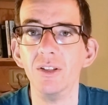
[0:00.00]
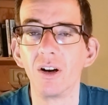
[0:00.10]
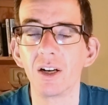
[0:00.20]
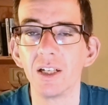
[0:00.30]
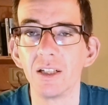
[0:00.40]

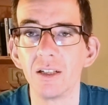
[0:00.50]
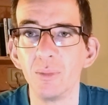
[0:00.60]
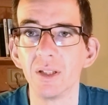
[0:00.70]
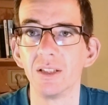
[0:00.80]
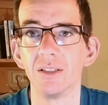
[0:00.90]
darker,
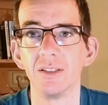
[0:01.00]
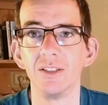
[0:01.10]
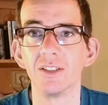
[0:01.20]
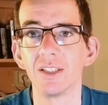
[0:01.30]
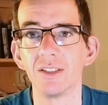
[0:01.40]
but
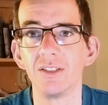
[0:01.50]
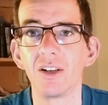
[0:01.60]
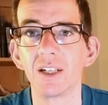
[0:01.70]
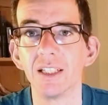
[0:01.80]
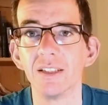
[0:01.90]
not as
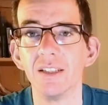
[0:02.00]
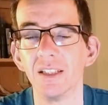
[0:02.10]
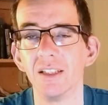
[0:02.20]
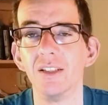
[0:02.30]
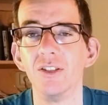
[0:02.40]
dark as
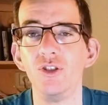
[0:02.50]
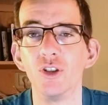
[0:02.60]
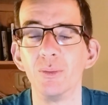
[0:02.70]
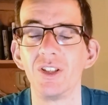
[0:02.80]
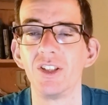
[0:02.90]
the, the
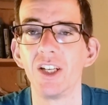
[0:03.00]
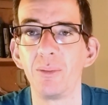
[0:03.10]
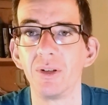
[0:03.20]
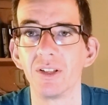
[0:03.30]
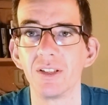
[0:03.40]
German
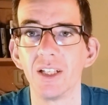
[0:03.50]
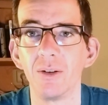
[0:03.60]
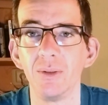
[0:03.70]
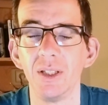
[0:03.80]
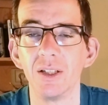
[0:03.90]
Shepherds
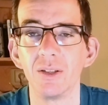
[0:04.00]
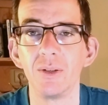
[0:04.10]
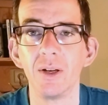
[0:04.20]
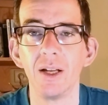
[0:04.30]
that we know.